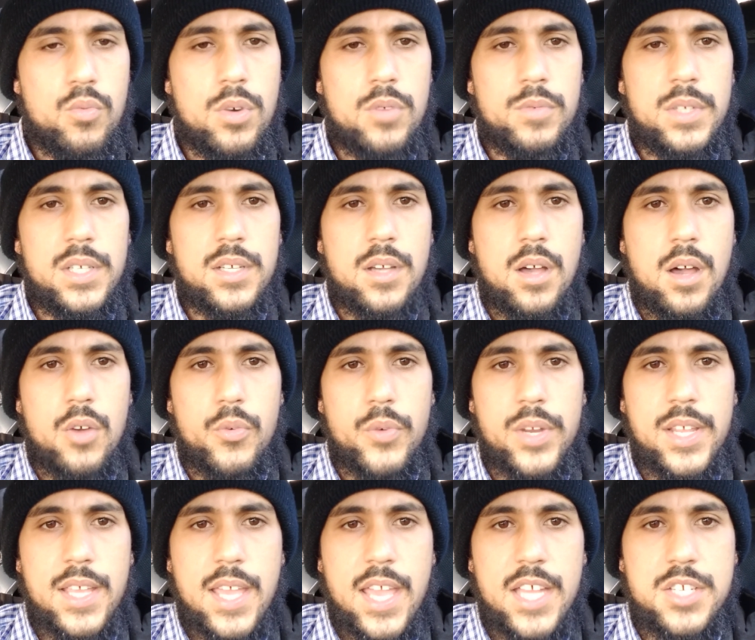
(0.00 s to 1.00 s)
what we call
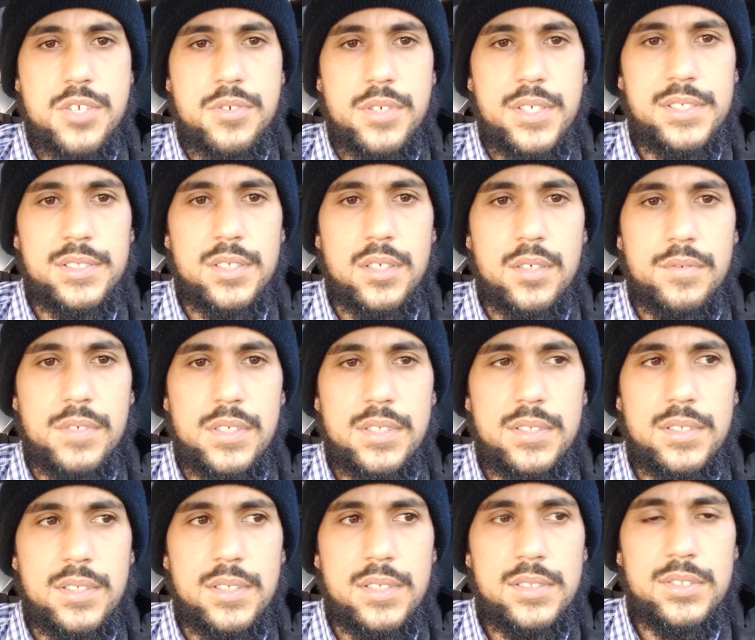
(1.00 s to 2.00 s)
reentry
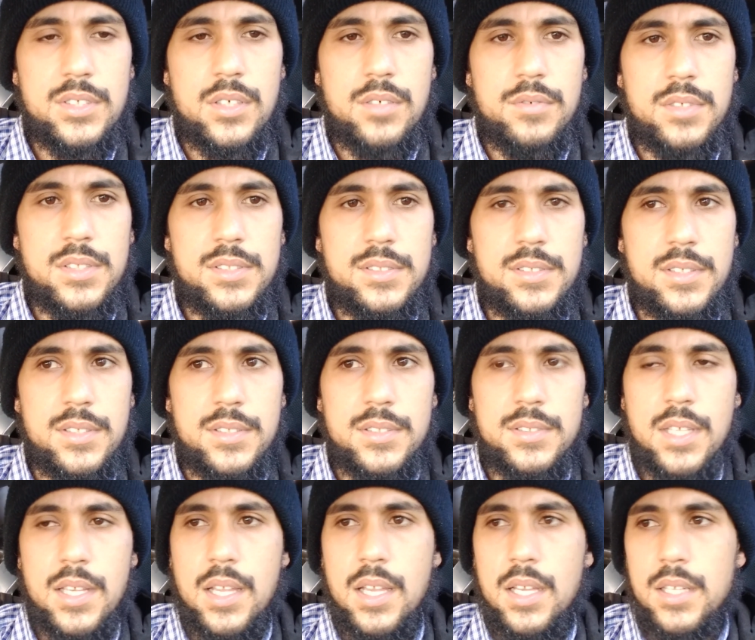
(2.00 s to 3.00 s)
services, services
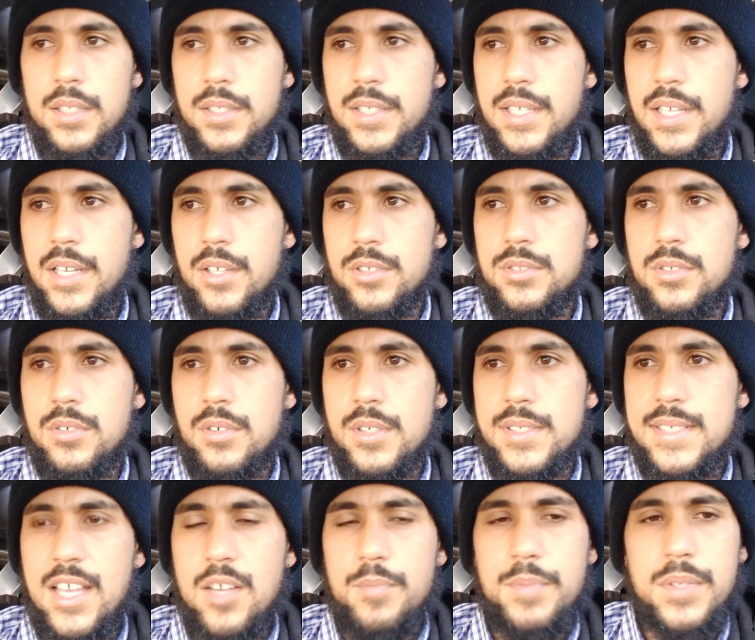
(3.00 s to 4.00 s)
uh, geared
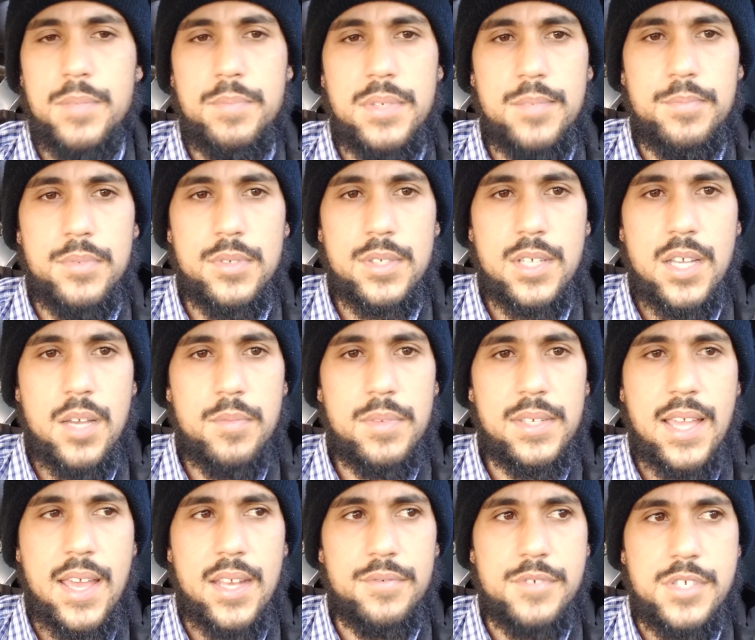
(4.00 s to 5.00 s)
towards helping people
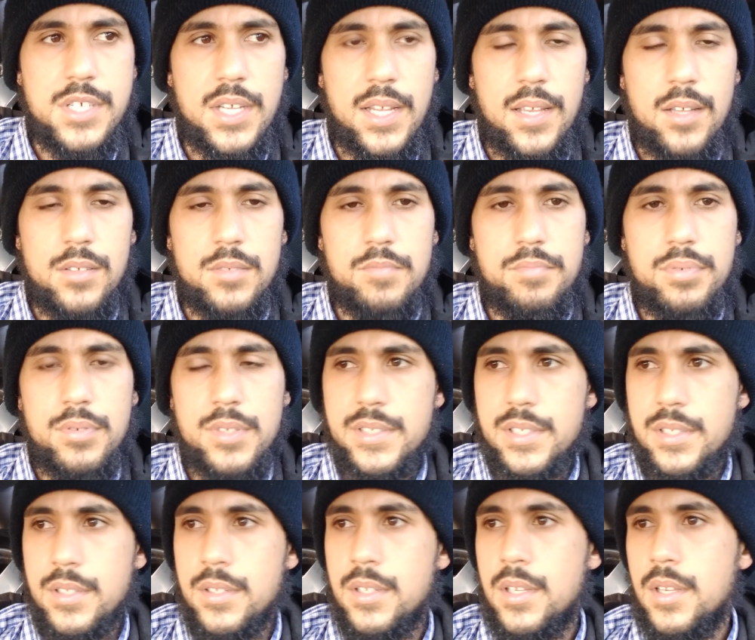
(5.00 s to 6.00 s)
coming out of jail and
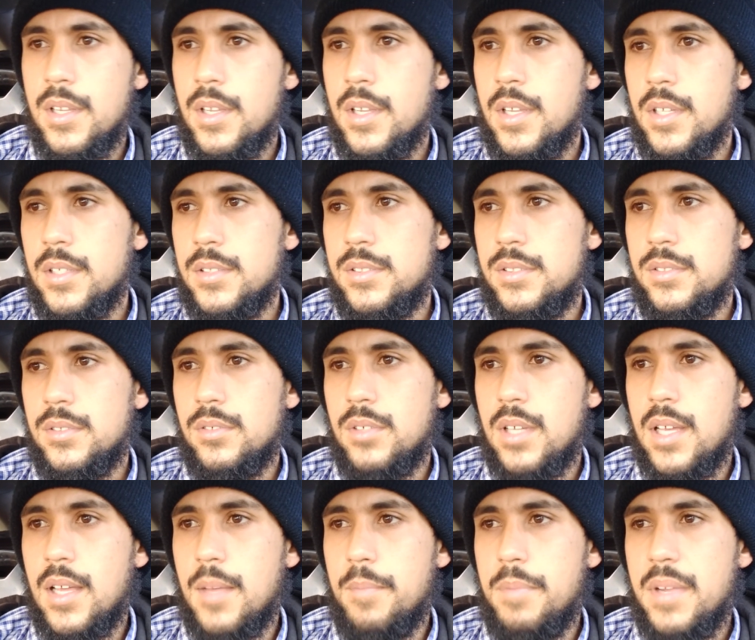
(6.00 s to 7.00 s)
prison
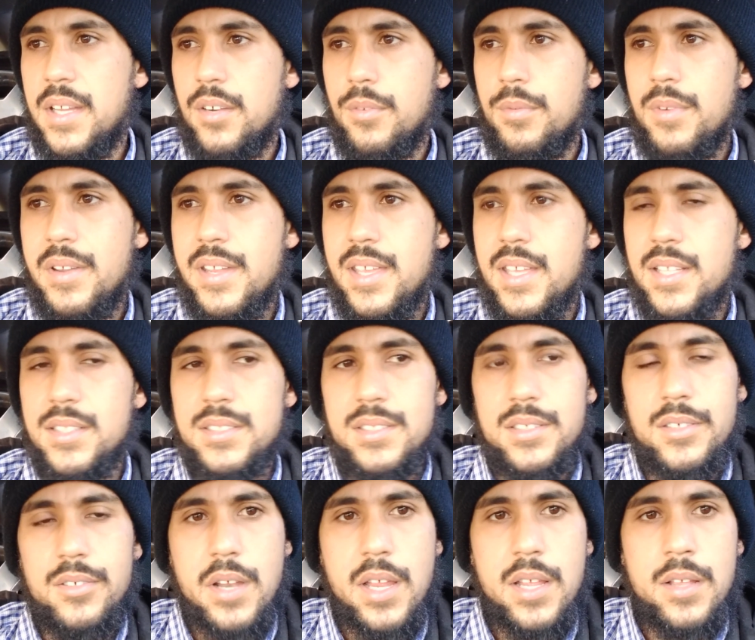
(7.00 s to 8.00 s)
to uh, better
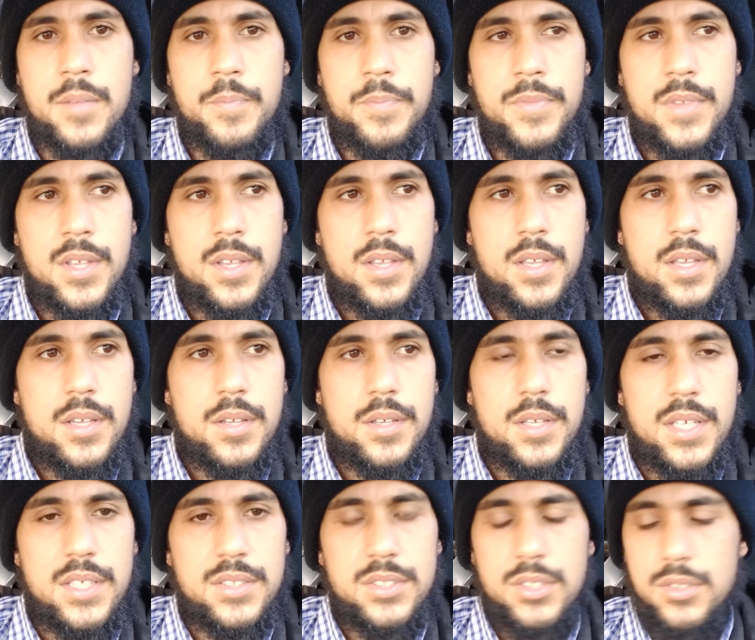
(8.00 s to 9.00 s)
reintegrate
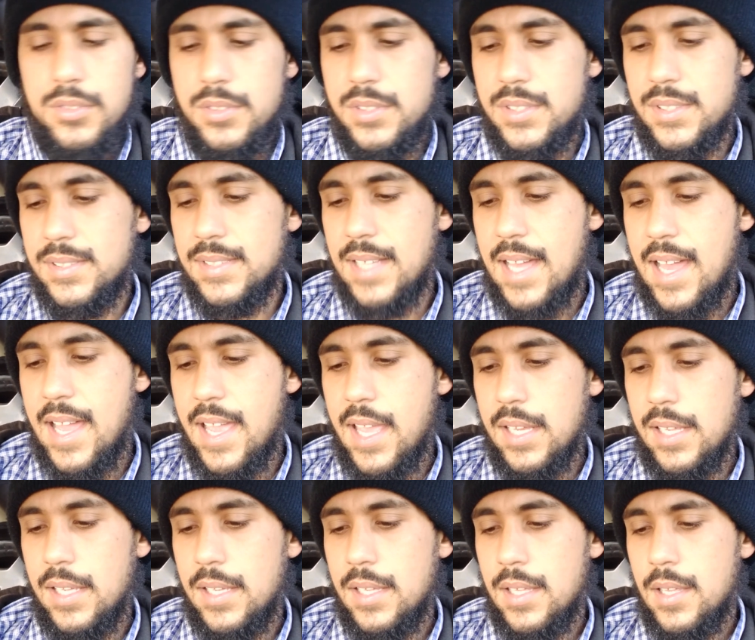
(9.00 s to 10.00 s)
into
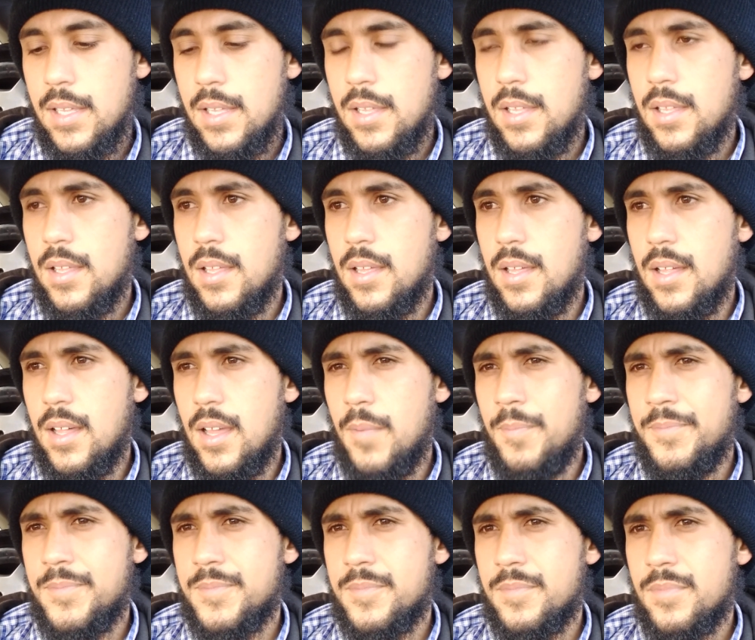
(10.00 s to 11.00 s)
society.
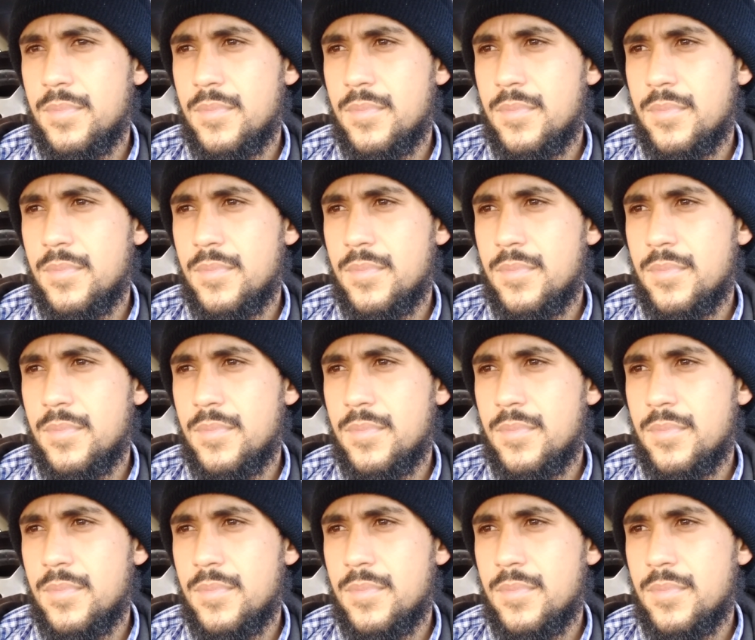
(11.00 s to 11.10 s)
Um,